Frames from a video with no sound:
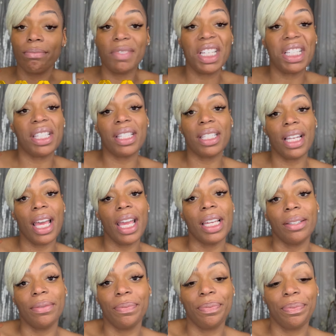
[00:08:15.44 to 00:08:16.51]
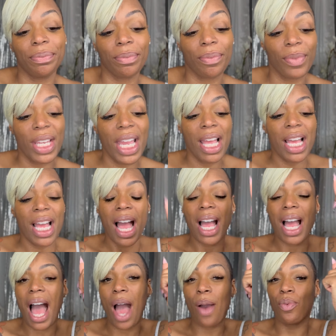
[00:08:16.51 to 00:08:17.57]
It's a slay.
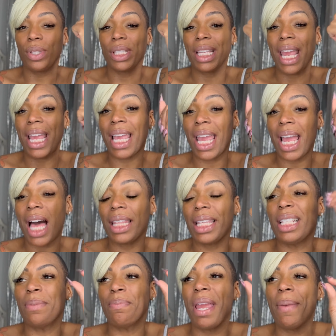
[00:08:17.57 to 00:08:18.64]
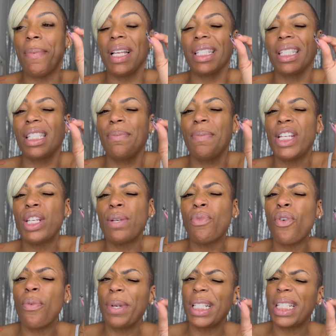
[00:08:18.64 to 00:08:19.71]
I will say Kali's maybe a smidget
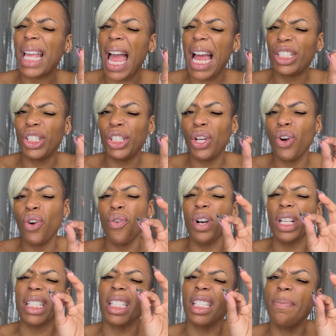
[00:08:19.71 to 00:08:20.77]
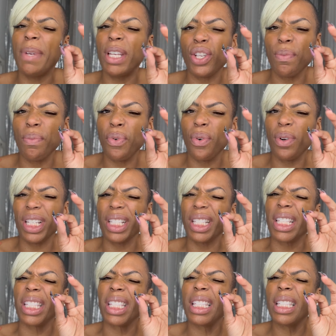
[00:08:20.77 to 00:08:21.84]
more pistachio, a smidget more, just a
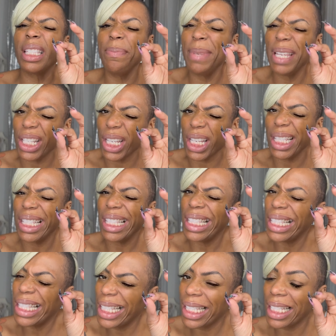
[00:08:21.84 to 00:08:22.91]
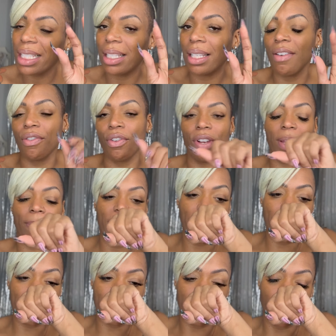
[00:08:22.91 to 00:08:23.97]
smidget of
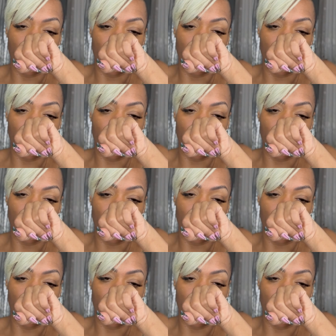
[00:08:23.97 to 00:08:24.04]
creaminess.